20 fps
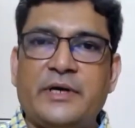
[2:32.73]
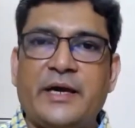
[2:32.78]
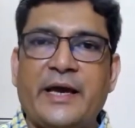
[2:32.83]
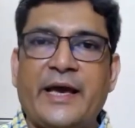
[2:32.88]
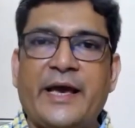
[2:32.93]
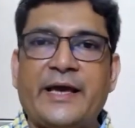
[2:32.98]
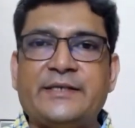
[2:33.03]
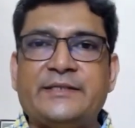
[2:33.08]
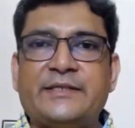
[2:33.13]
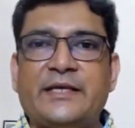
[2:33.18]

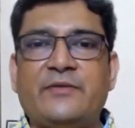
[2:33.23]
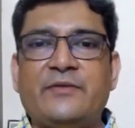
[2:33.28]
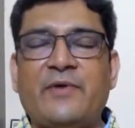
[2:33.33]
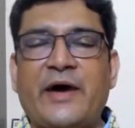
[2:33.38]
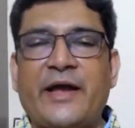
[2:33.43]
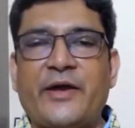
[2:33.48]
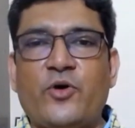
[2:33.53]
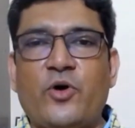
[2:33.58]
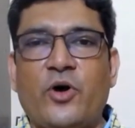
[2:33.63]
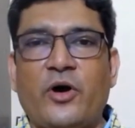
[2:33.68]
x and
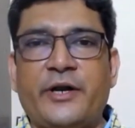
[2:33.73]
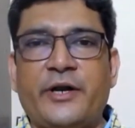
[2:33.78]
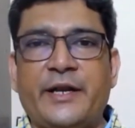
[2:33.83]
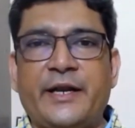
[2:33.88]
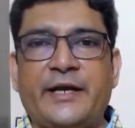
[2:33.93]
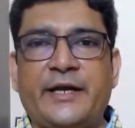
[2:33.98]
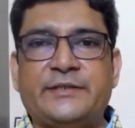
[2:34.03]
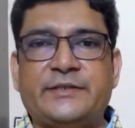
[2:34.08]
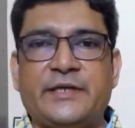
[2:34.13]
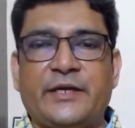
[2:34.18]
y
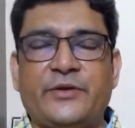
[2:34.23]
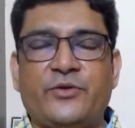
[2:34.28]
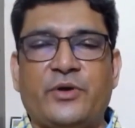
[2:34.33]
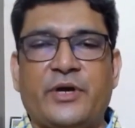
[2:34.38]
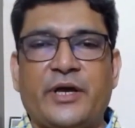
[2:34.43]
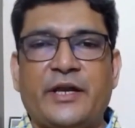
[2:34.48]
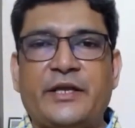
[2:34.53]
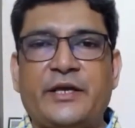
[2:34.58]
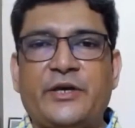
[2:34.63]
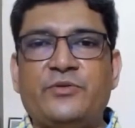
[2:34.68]
coordinates, and you
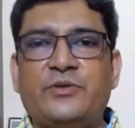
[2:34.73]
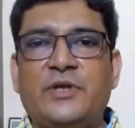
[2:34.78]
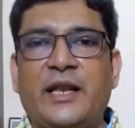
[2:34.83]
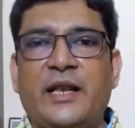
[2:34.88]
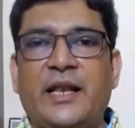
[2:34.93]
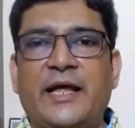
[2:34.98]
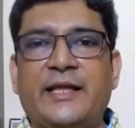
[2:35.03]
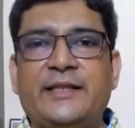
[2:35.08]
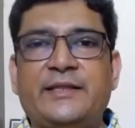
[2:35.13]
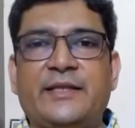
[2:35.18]
can give the
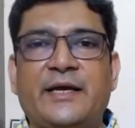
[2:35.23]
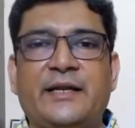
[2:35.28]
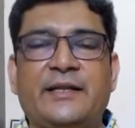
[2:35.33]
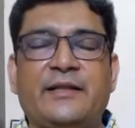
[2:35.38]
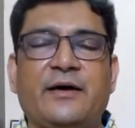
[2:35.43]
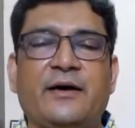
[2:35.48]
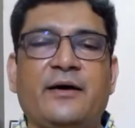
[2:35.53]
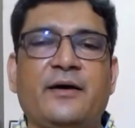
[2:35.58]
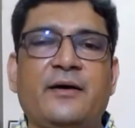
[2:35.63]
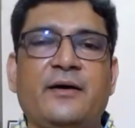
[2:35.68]
length
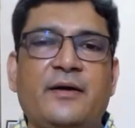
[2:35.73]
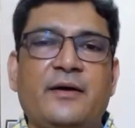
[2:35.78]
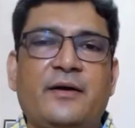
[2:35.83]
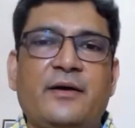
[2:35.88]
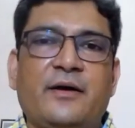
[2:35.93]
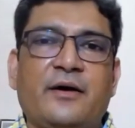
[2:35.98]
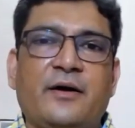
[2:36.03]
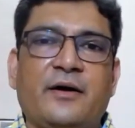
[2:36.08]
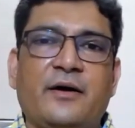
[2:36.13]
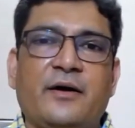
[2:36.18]
and the
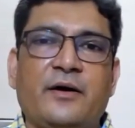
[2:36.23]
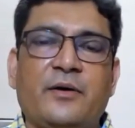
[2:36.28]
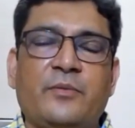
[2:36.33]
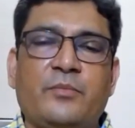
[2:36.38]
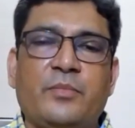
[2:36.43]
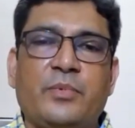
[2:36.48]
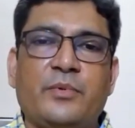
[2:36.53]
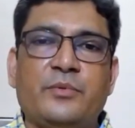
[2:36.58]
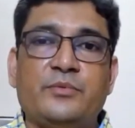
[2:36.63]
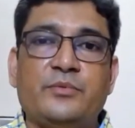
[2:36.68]

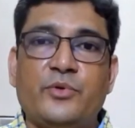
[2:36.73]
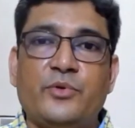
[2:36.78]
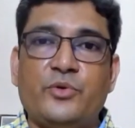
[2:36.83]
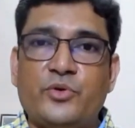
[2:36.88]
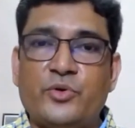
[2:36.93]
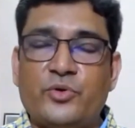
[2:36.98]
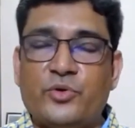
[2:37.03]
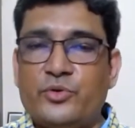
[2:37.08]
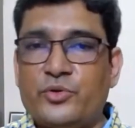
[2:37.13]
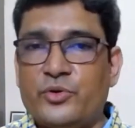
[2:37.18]

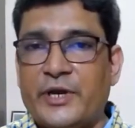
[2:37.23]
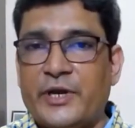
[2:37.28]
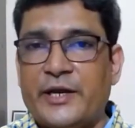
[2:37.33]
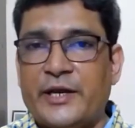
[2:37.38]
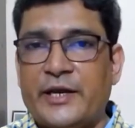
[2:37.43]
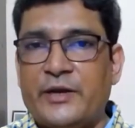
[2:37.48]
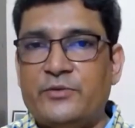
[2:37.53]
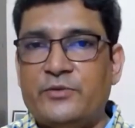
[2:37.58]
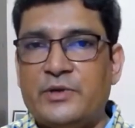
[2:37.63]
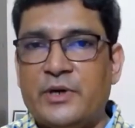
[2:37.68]
you
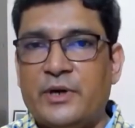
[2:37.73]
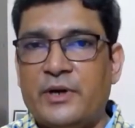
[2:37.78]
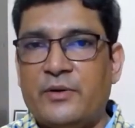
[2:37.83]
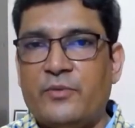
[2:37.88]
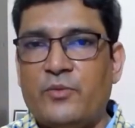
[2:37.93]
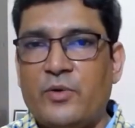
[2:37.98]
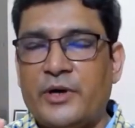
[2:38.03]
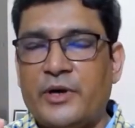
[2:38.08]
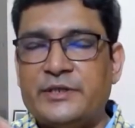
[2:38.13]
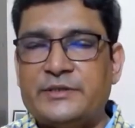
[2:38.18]
can give
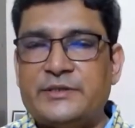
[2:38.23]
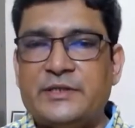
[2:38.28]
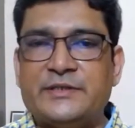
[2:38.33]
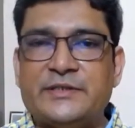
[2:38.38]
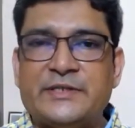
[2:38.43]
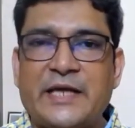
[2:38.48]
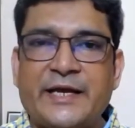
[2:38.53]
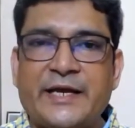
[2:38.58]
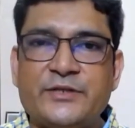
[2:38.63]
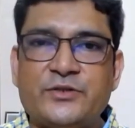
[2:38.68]
the what is the
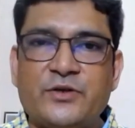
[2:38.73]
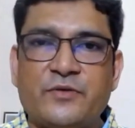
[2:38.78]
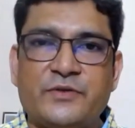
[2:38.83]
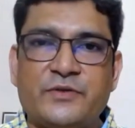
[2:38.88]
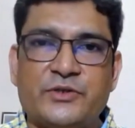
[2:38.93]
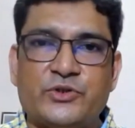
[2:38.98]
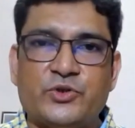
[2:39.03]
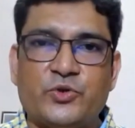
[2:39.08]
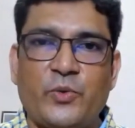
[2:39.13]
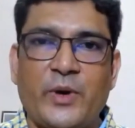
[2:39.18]
size of
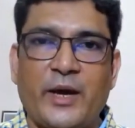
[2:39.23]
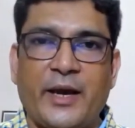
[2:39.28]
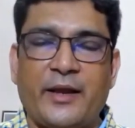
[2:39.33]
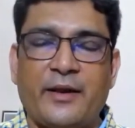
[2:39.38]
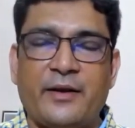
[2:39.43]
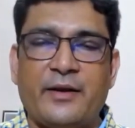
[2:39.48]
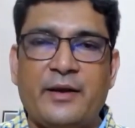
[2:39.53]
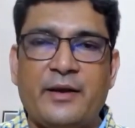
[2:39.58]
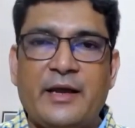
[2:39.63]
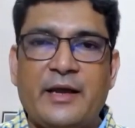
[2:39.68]
the
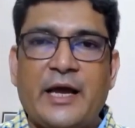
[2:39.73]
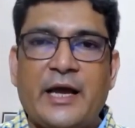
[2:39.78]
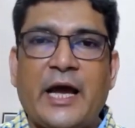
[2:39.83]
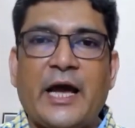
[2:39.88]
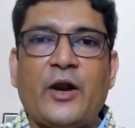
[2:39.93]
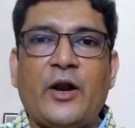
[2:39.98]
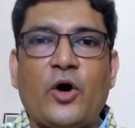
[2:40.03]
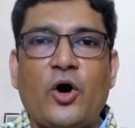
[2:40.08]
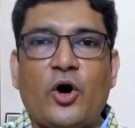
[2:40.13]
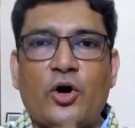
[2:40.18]
square,
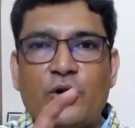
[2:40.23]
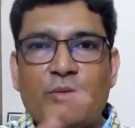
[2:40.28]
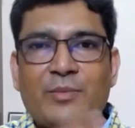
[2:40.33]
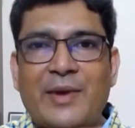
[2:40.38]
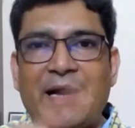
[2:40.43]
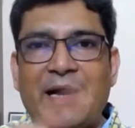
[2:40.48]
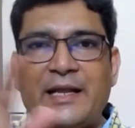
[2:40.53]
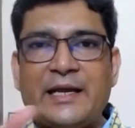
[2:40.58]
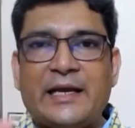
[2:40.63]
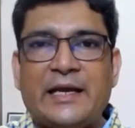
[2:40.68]
and
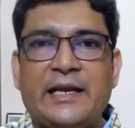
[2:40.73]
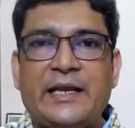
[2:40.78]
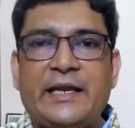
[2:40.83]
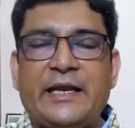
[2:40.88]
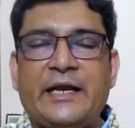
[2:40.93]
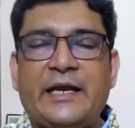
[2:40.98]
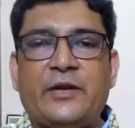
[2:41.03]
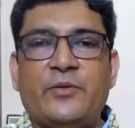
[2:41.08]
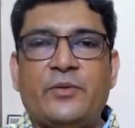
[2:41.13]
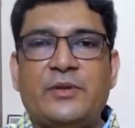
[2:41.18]

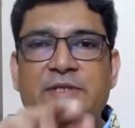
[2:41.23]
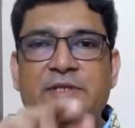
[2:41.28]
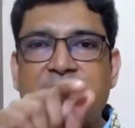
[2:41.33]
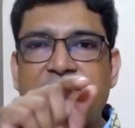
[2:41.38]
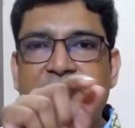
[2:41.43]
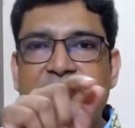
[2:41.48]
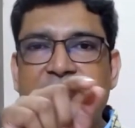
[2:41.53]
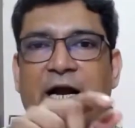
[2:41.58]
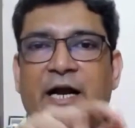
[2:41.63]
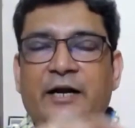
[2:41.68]
automatically it will
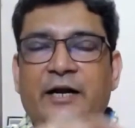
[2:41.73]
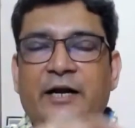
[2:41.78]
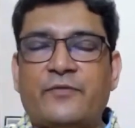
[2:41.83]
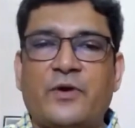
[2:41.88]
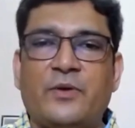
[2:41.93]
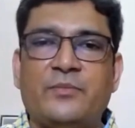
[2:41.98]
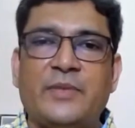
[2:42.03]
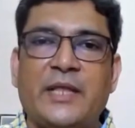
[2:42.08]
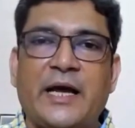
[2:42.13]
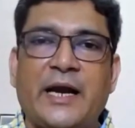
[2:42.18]
start
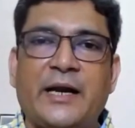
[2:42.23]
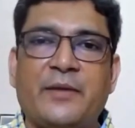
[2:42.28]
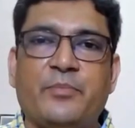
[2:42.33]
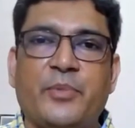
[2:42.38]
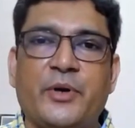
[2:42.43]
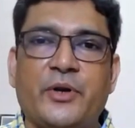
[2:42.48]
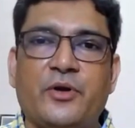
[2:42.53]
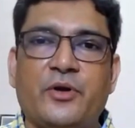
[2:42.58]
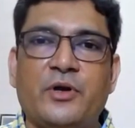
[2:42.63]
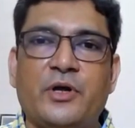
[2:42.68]
from
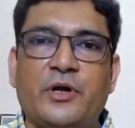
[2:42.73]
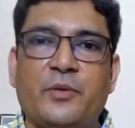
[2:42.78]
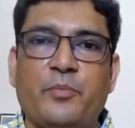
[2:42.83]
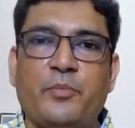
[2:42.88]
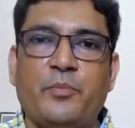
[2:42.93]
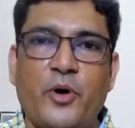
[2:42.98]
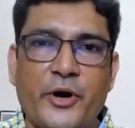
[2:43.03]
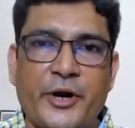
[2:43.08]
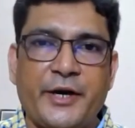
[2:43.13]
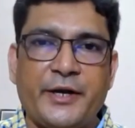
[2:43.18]
that particular
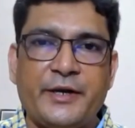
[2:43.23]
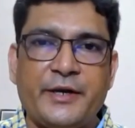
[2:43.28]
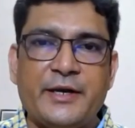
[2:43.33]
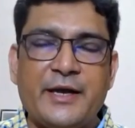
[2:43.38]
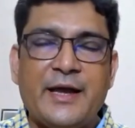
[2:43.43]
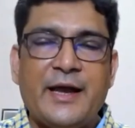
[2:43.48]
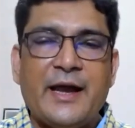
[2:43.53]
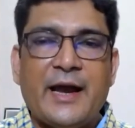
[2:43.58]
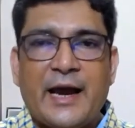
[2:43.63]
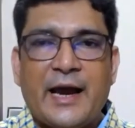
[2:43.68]
point
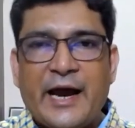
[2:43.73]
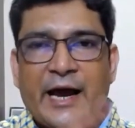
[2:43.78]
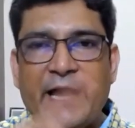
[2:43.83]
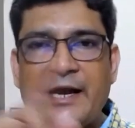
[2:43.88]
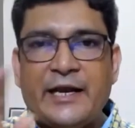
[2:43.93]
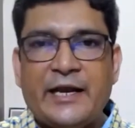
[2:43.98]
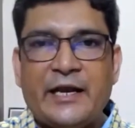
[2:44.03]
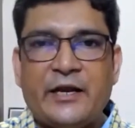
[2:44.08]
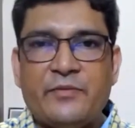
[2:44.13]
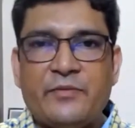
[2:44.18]

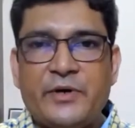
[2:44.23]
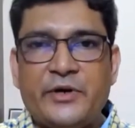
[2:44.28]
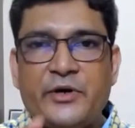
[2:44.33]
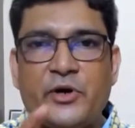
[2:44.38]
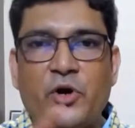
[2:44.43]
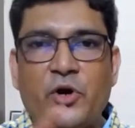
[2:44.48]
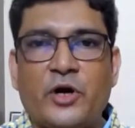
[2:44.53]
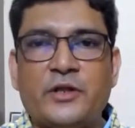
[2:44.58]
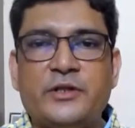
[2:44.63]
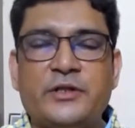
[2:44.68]
and it will
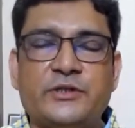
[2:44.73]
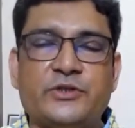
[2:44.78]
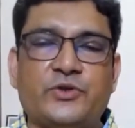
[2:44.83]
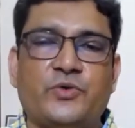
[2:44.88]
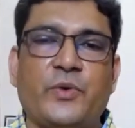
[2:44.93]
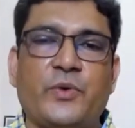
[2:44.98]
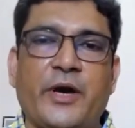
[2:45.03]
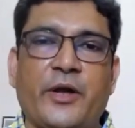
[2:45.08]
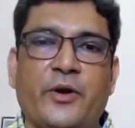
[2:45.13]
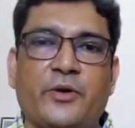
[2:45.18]
draw the
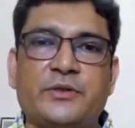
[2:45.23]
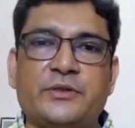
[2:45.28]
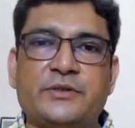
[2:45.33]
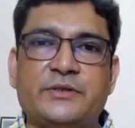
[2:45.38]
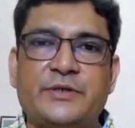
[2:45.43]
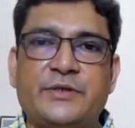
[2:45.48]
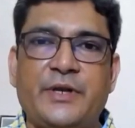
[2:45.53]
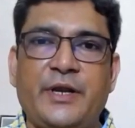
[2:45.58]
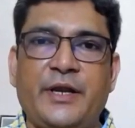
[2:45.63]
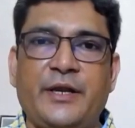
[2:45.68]
square on the
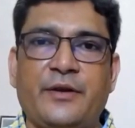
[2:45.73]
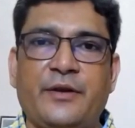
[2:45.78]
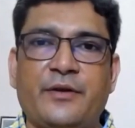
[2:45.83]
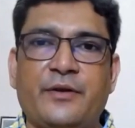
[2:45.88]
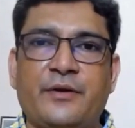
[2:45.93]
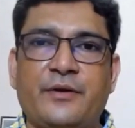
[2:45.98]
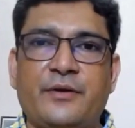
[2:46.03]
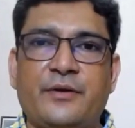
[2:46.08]
screen.